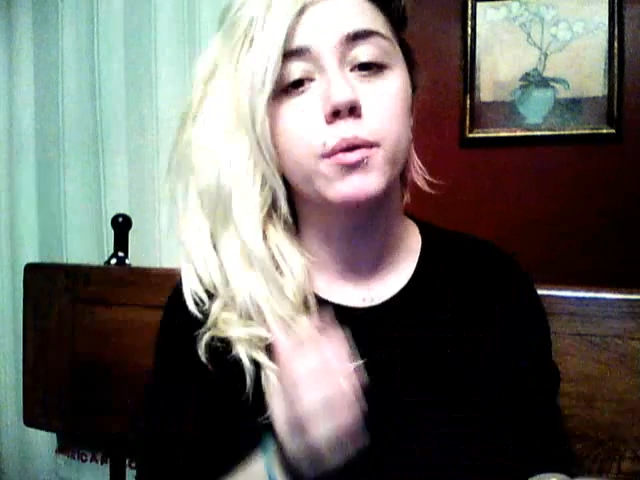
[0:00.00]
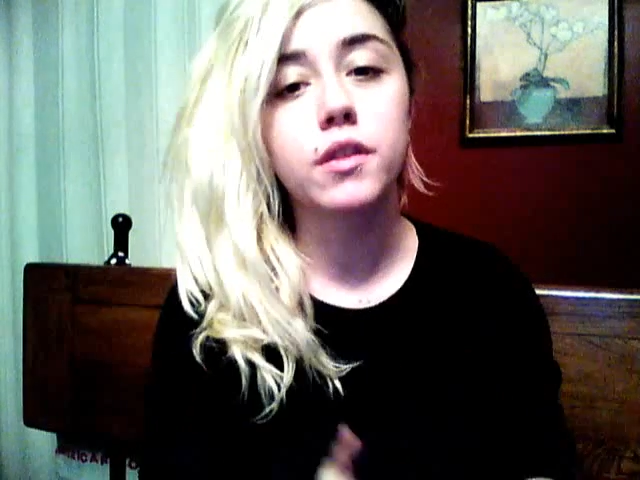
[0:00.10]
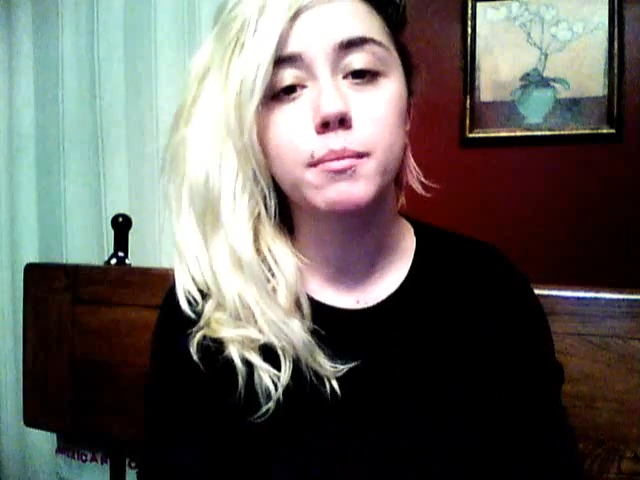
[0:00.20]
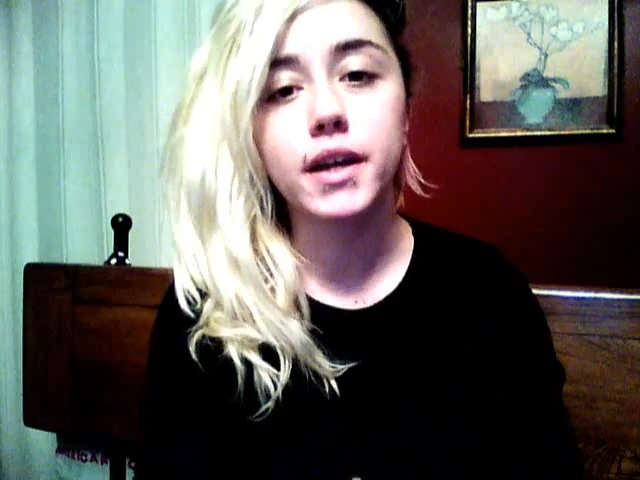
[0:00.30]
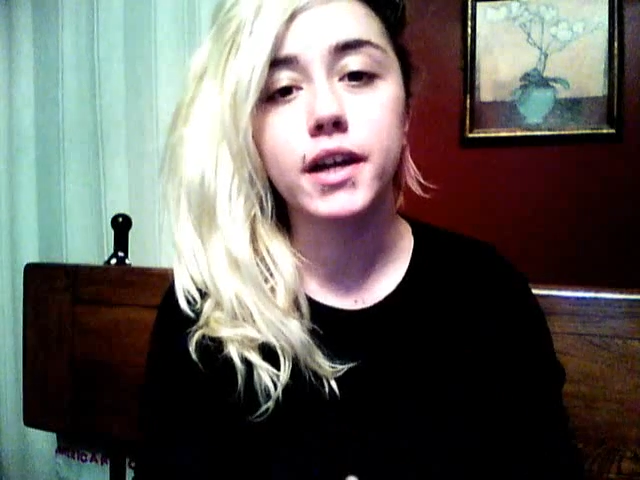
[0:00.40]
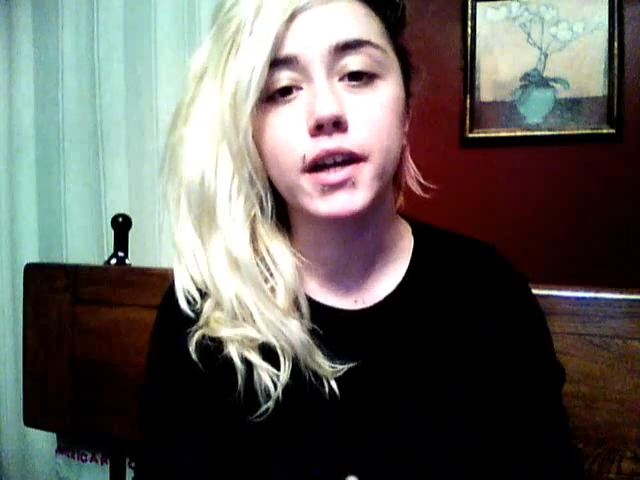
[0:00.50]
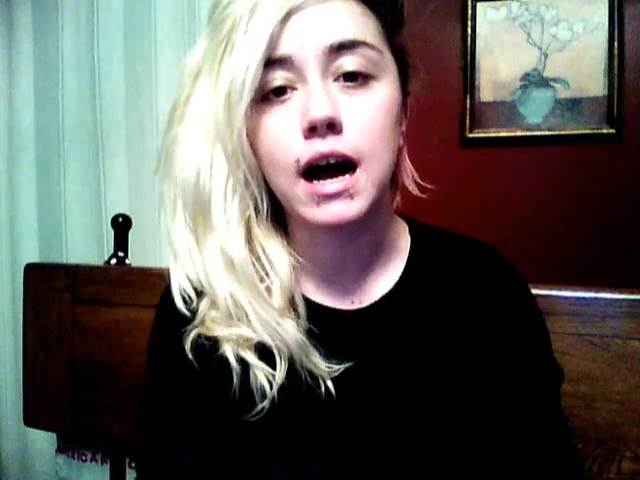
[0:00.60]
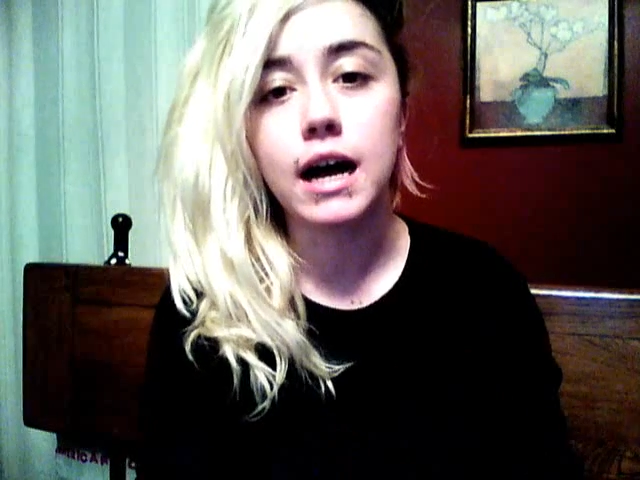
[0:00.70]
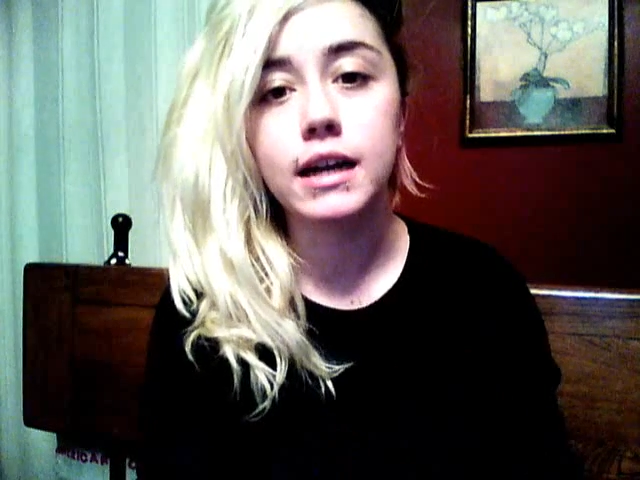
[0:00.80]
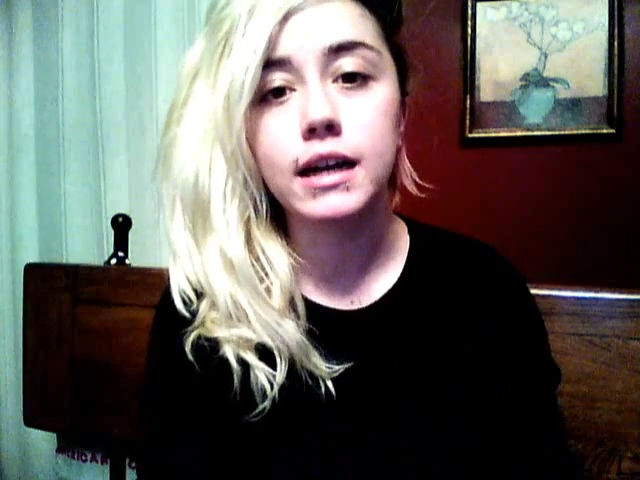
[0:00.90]
with them later
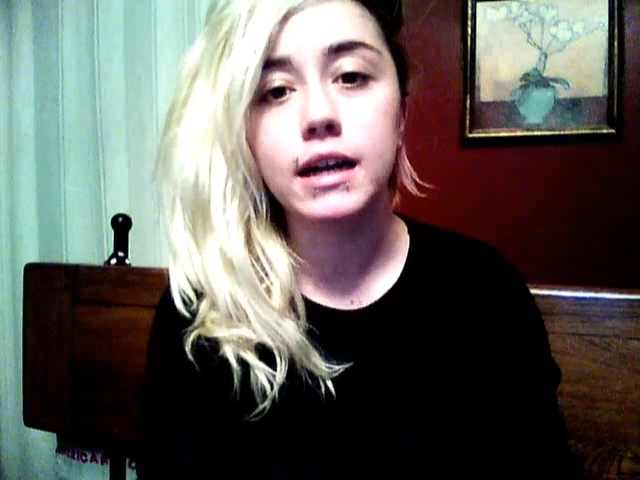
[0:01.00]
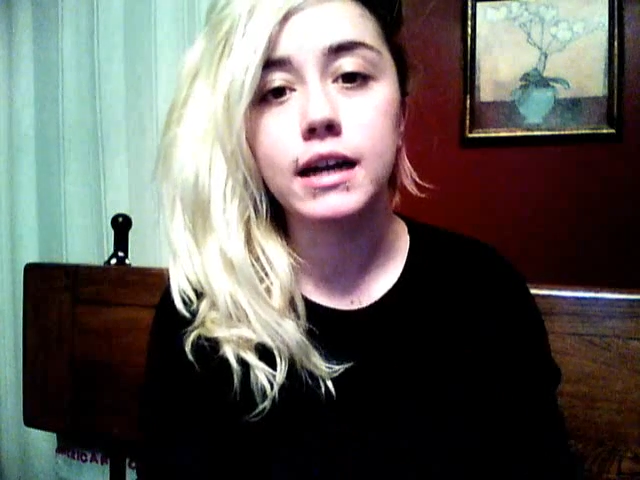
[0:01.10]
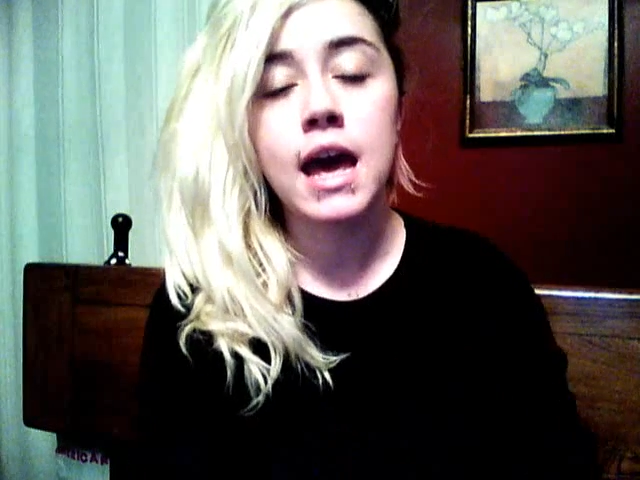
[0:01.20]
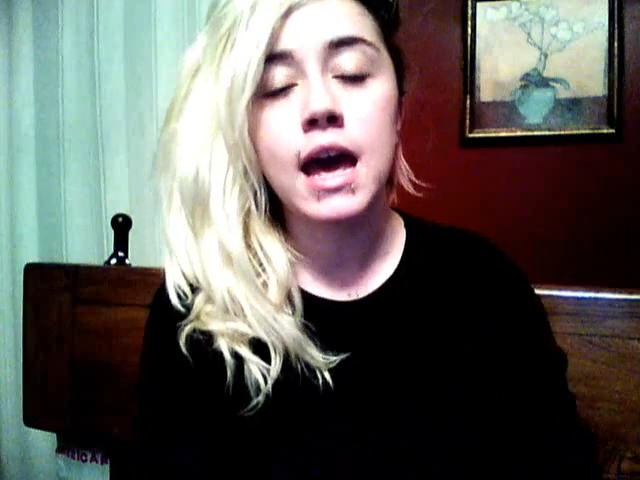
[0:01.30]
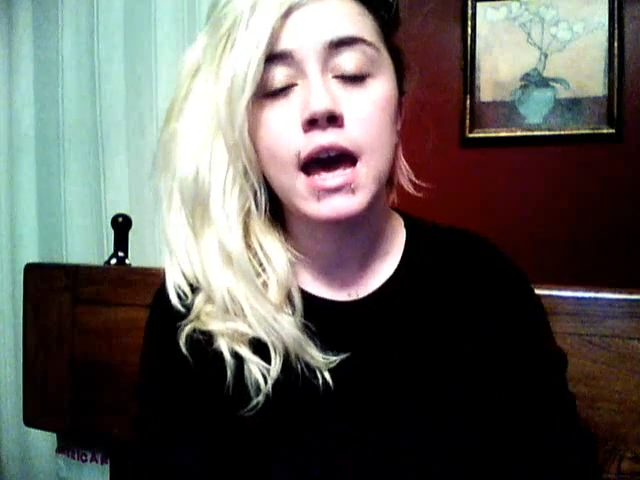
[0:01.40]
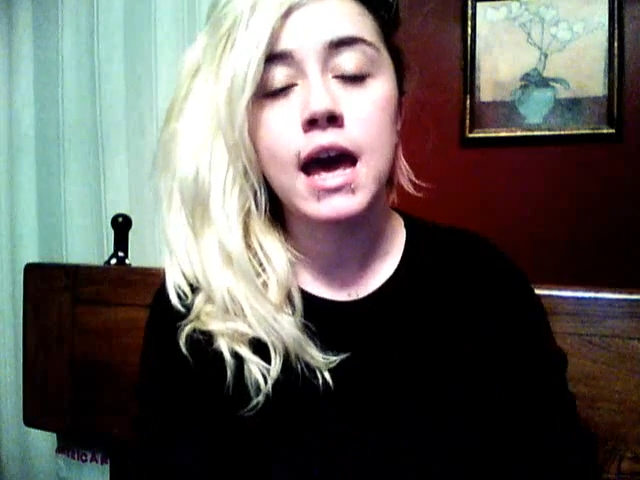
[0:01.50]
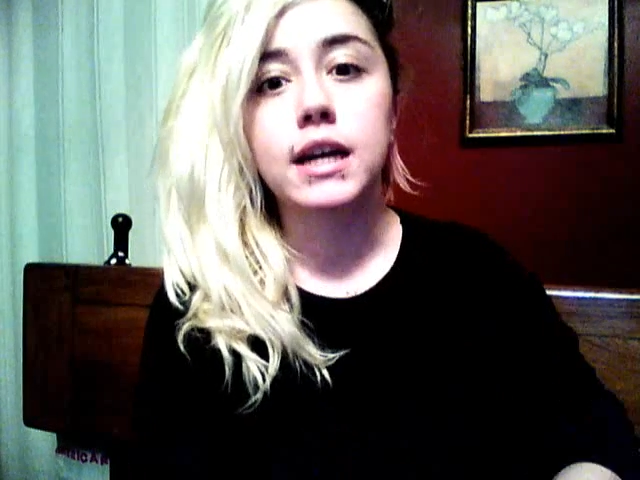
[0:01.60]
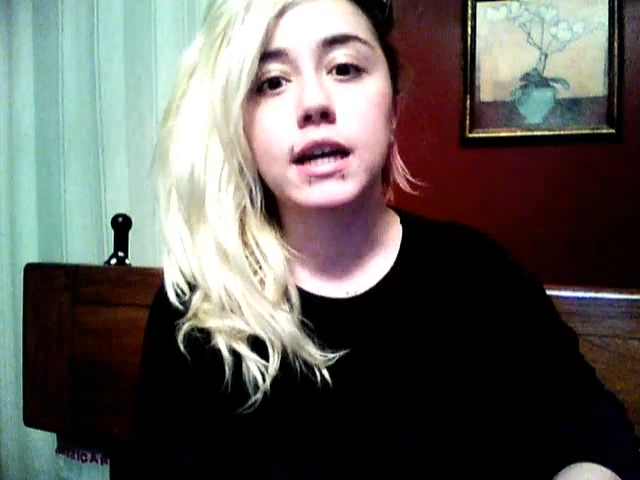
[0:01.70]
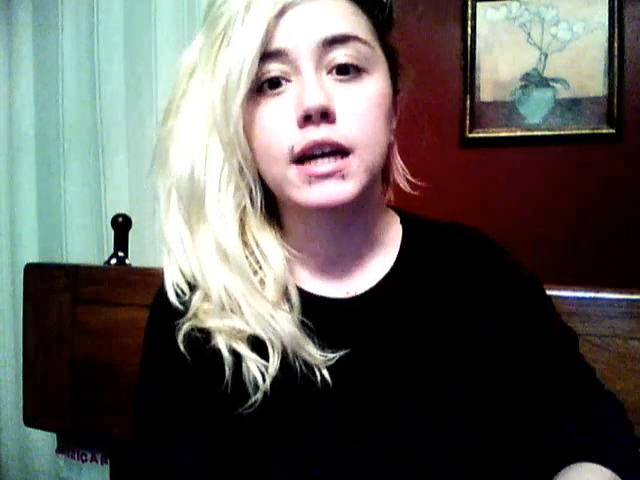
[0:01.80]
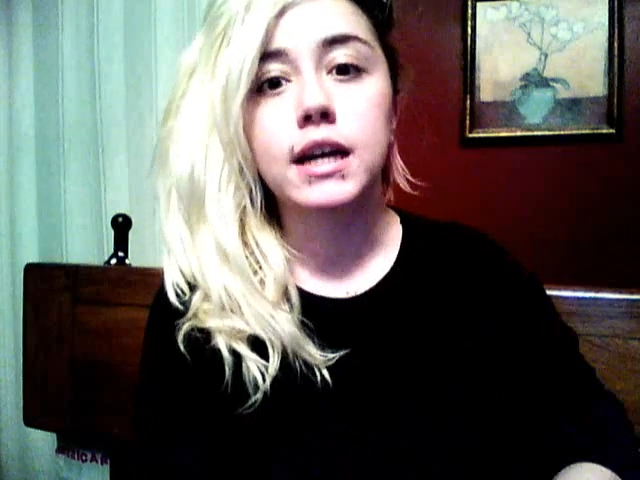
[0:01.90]
on. And
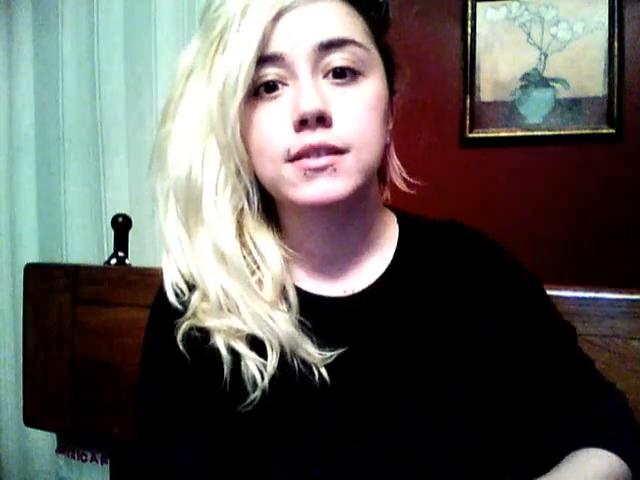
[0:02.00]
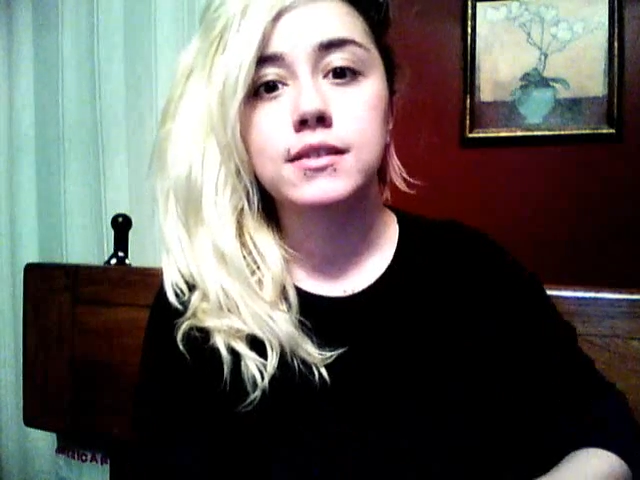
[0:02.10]
then